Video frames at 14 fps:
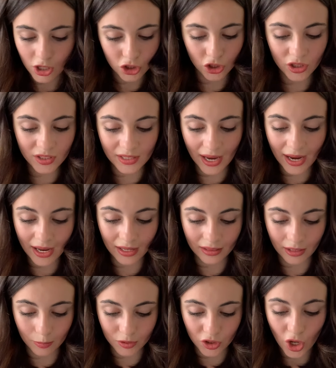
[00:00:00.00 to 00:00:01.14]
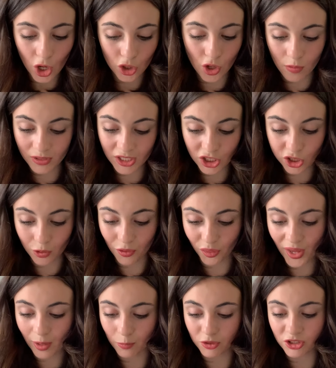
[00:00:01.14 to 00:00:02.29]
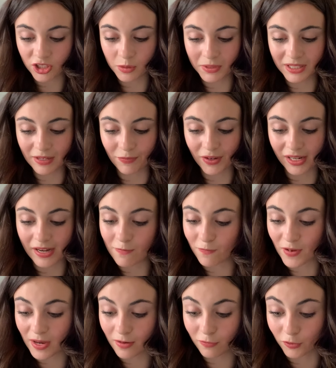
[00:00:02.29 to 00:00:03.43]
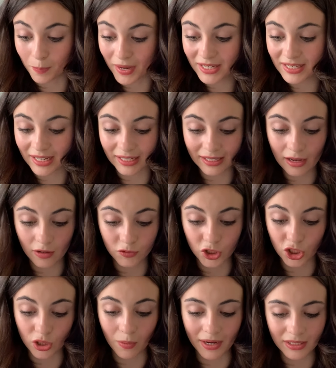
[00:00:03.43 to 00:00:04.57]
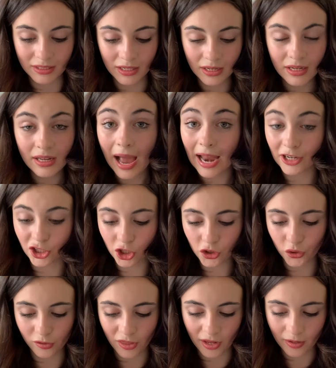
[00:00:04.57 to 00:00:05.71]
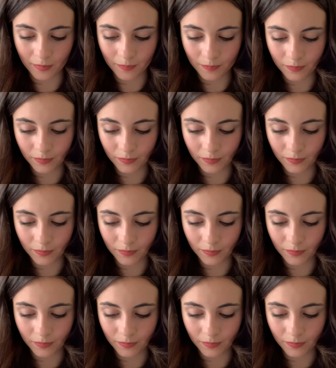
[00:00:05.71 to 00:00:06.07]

Just saying there was no need to do a thing wasn't specifically fit, forbidding an elf to do it. And another thing,